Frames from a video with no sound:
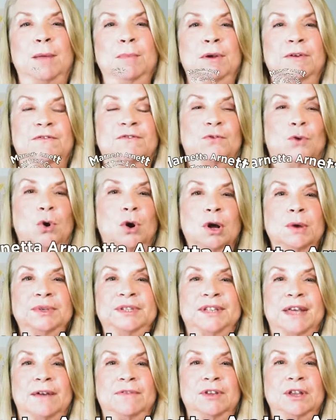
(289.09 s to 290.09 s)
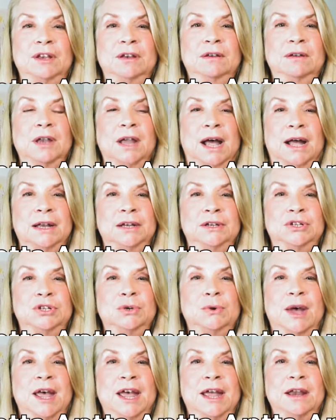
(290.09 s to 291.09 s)
I'm at
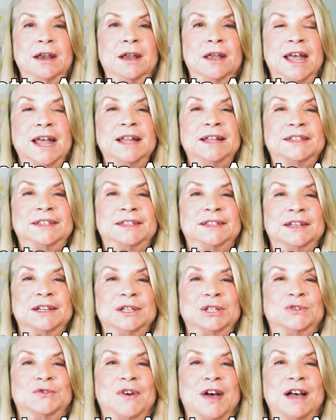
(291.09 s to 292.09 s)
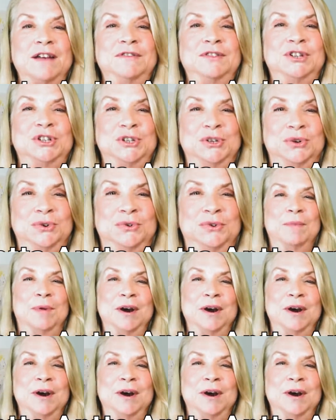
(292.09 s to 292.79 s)
407-928-8652.